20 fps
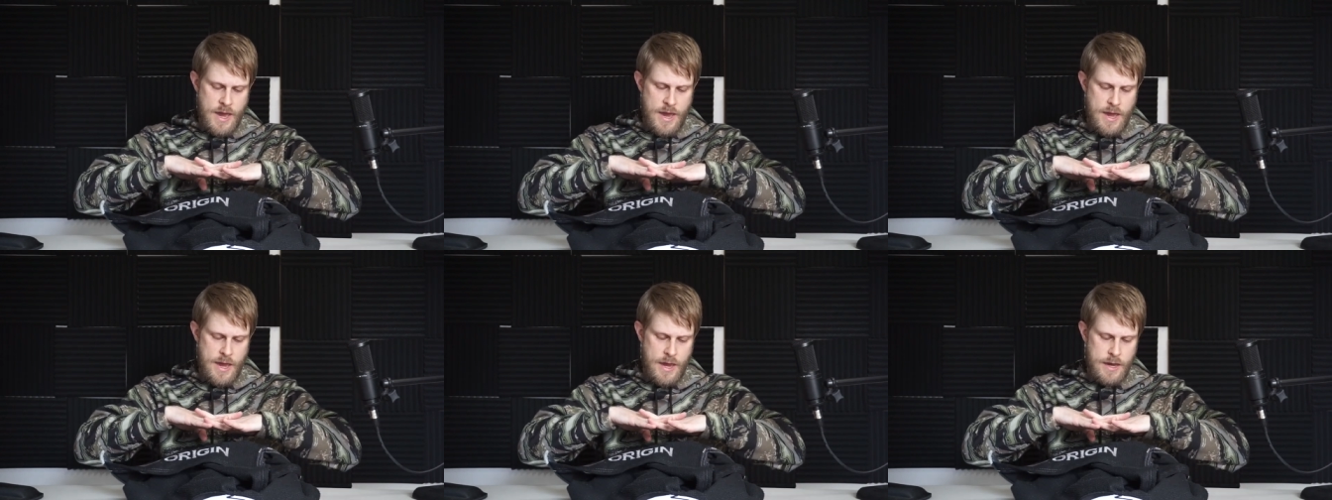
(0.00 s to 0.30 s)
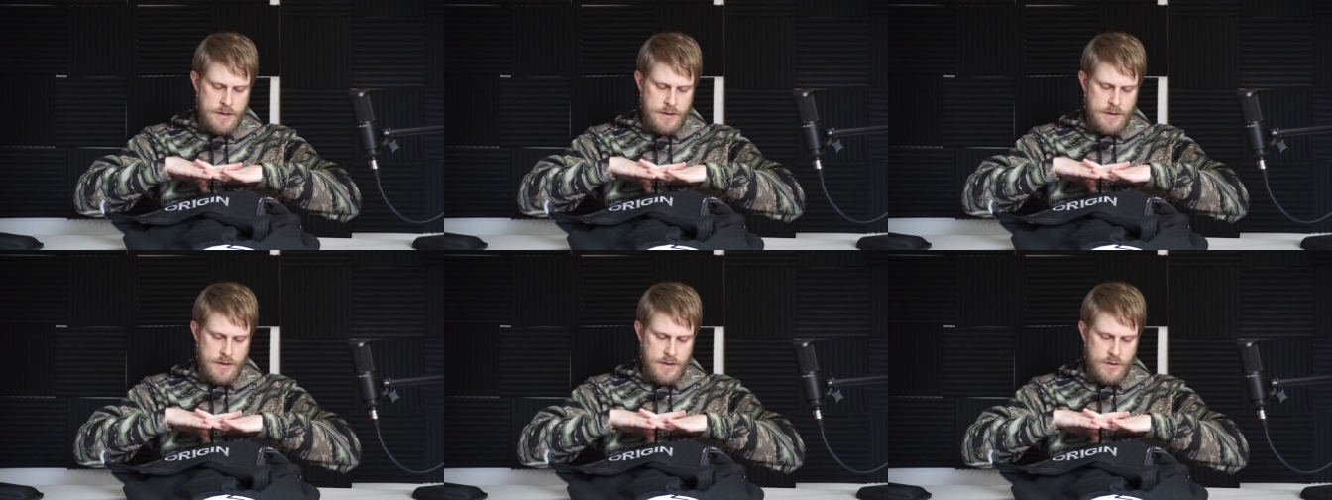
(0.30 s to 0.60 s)

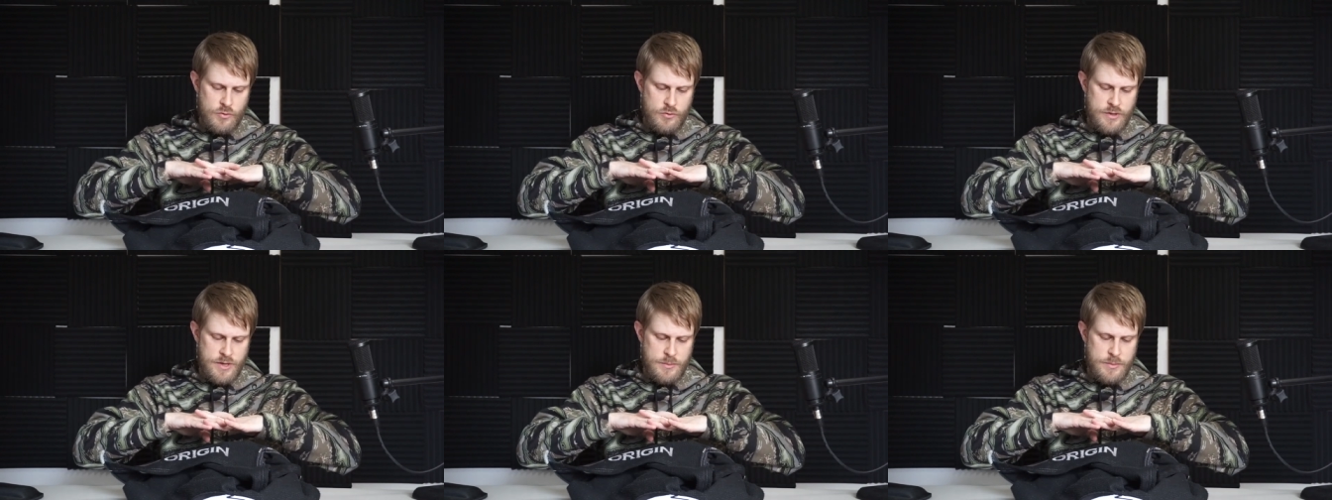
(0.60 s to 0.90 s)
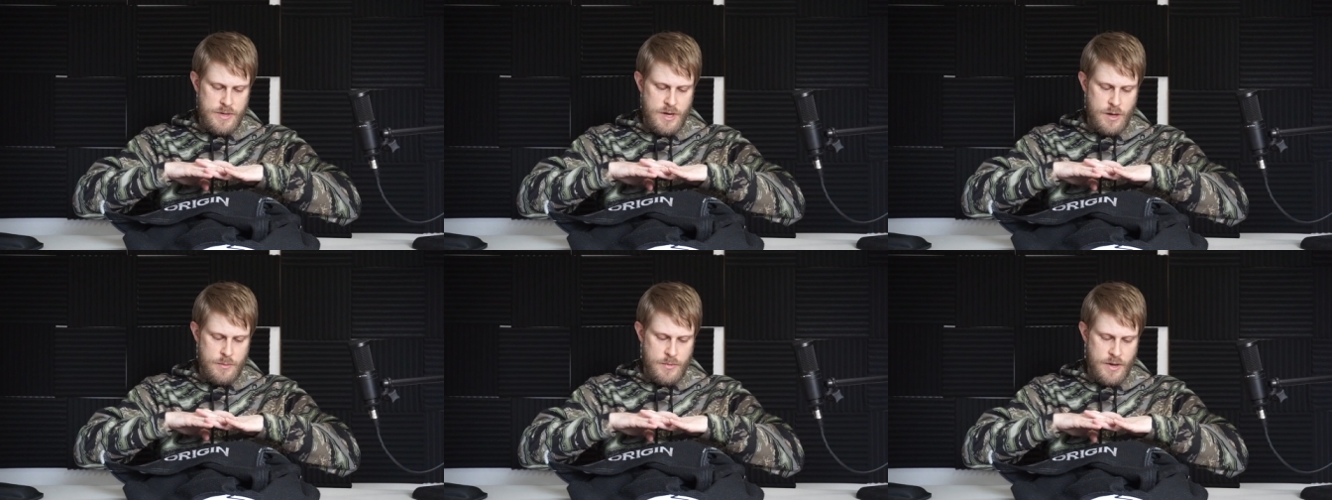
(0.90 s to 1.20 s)
and it'll
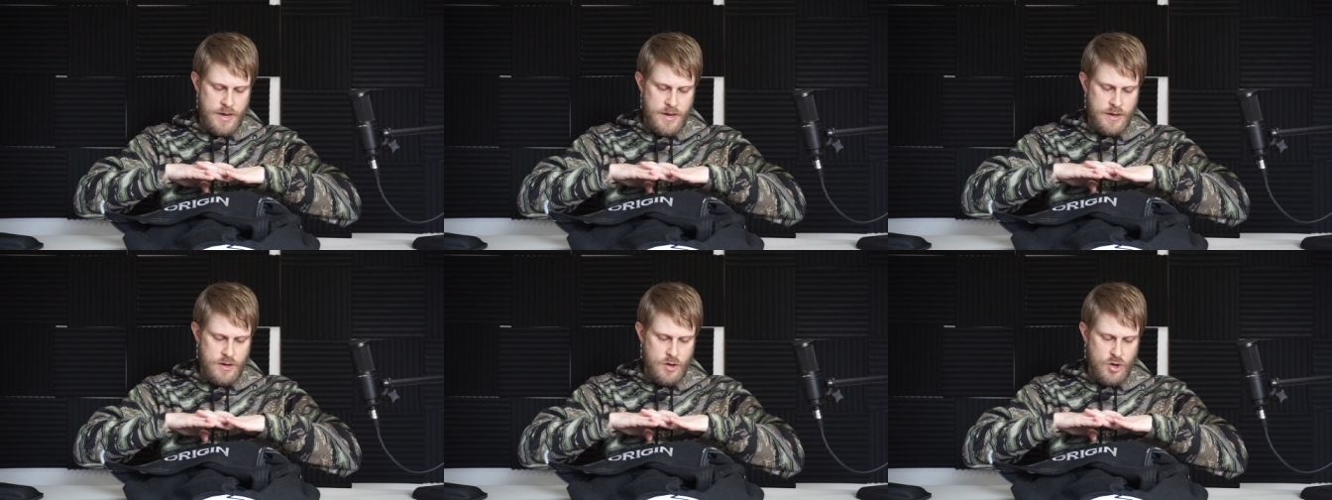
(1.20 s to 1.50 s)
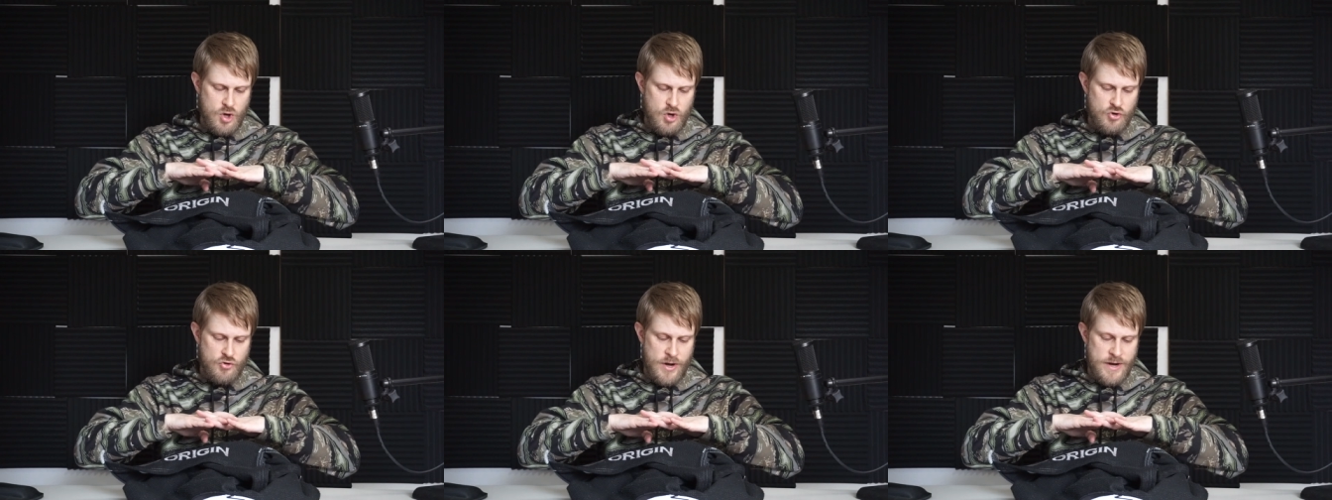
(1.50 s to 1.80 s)
become a
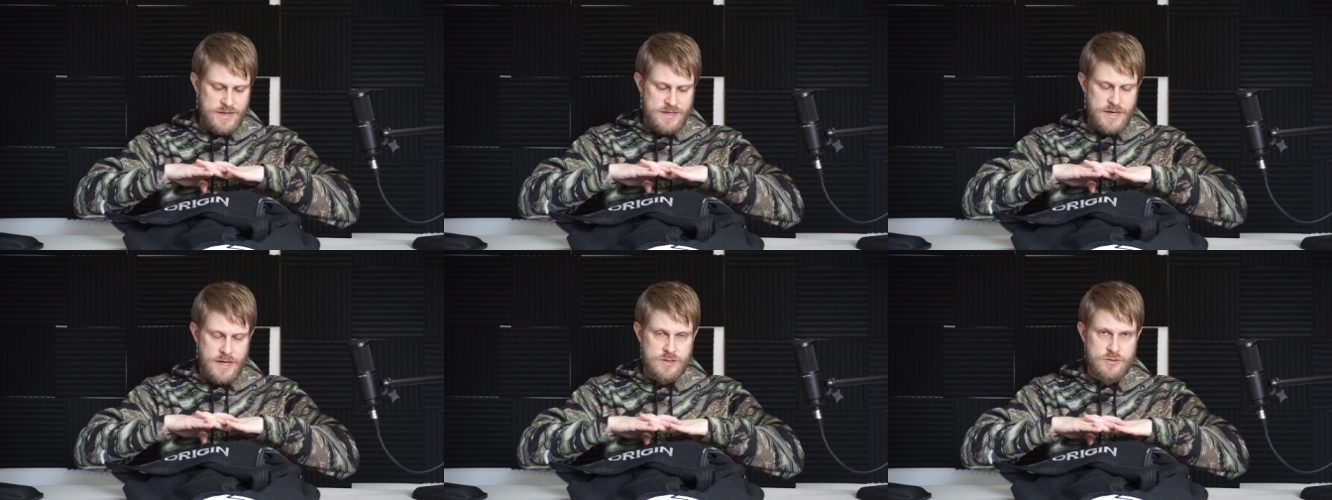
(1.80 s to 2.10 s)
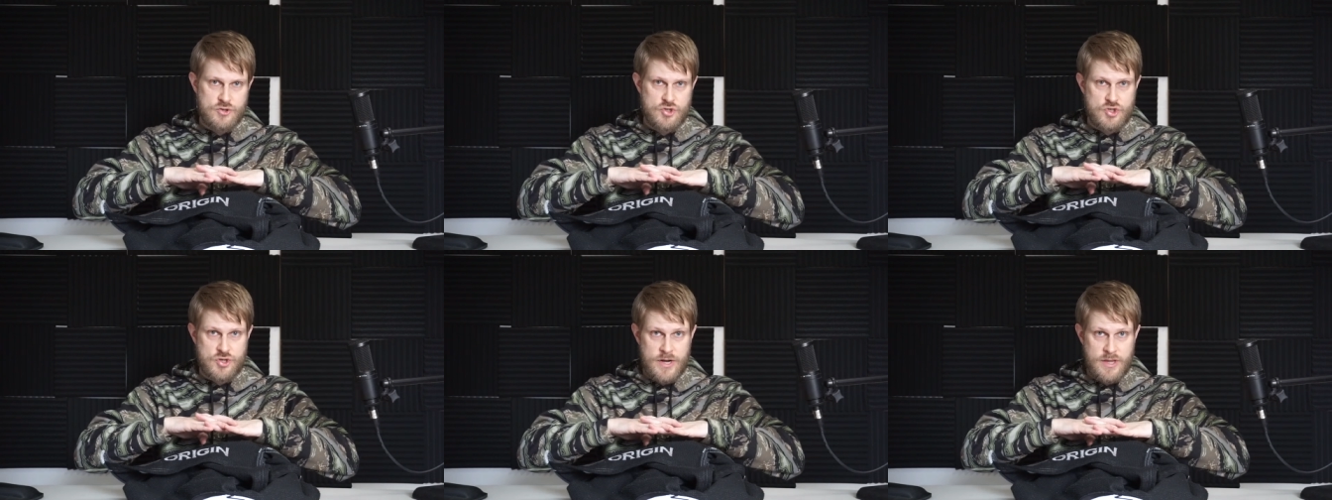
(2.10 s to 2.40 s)
great
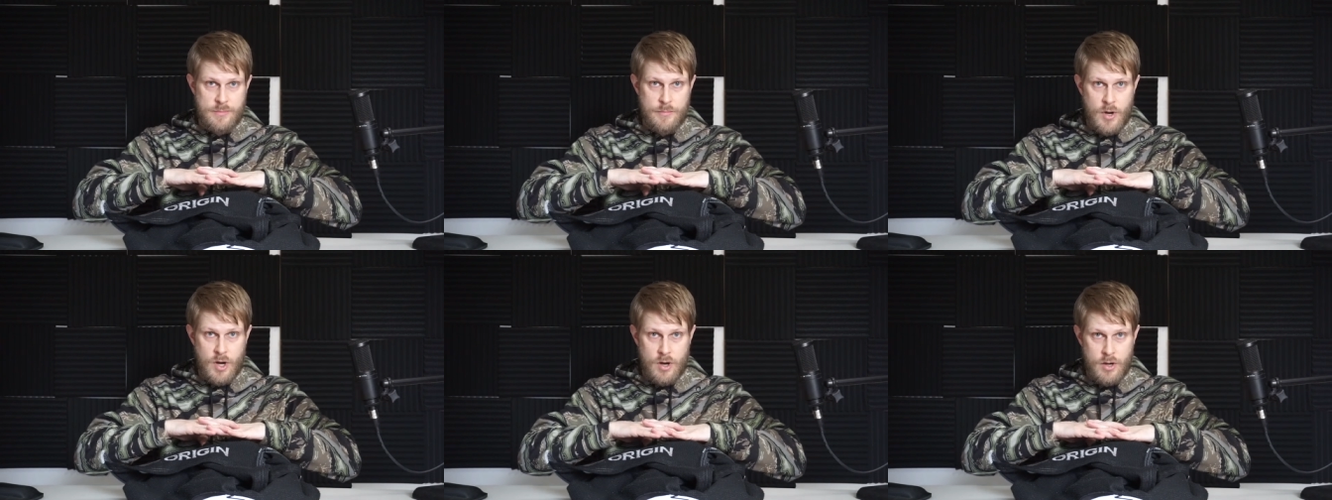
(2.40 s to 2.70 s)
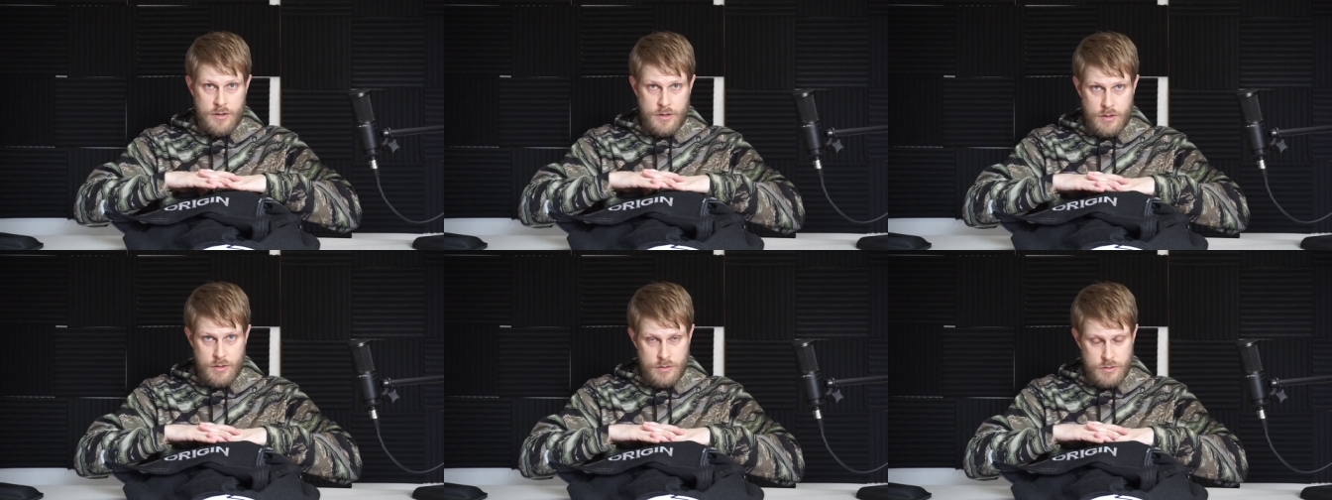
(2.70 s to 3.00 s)
tensile strength
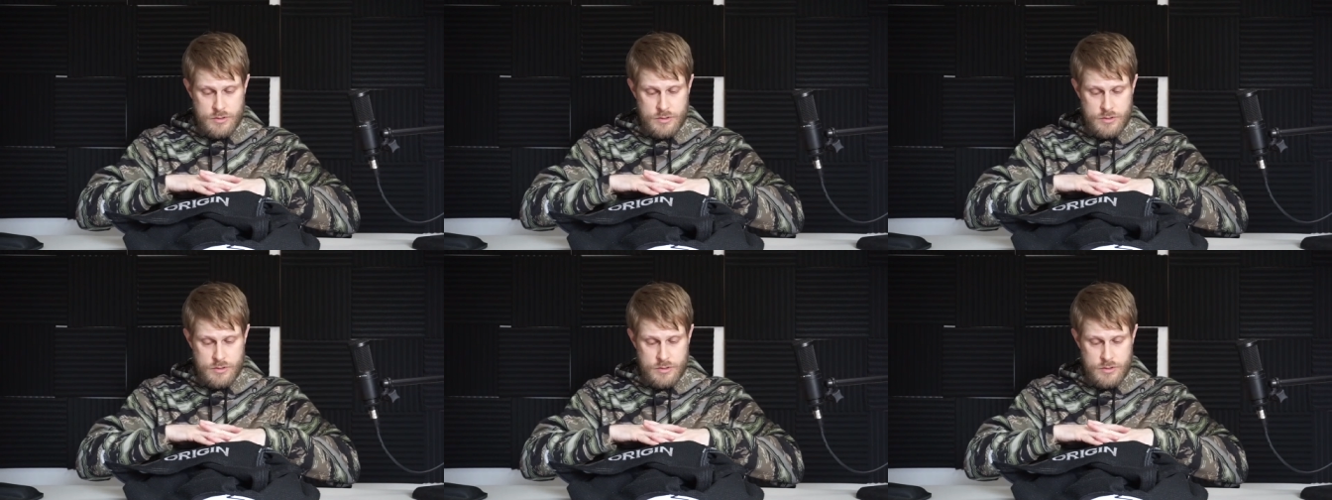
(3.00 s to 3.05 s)
bond.